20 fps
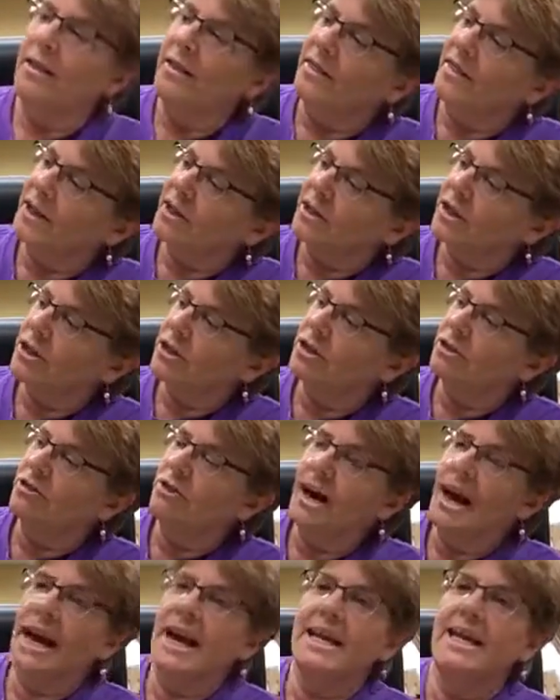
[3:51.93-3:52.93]
there's a
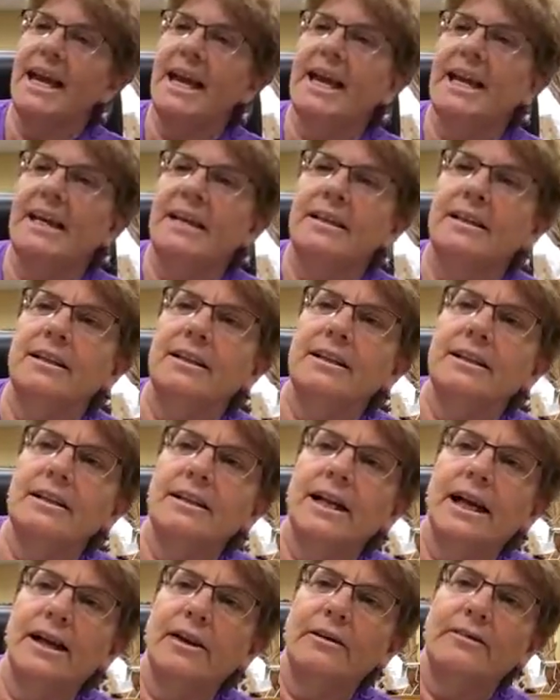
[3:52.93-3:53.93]
triangle.
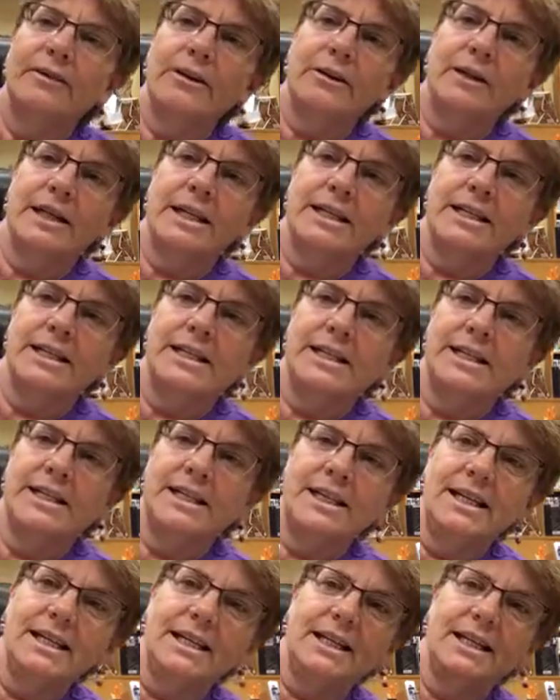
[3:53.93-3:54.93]
I don't know if you can
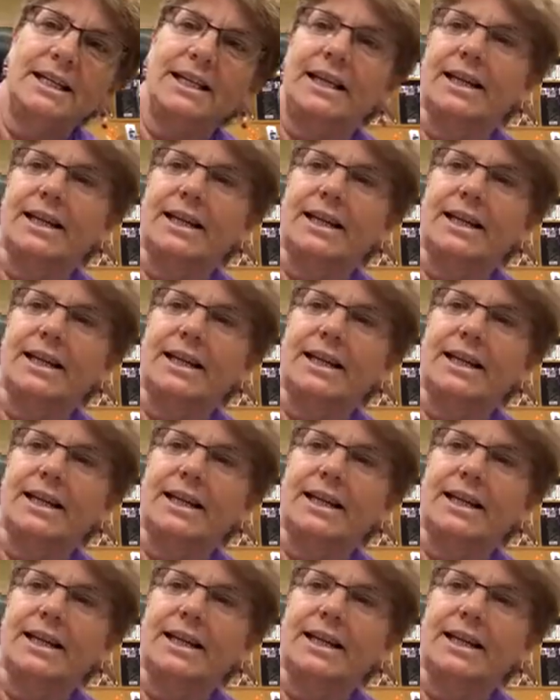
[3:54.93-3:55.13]
see it in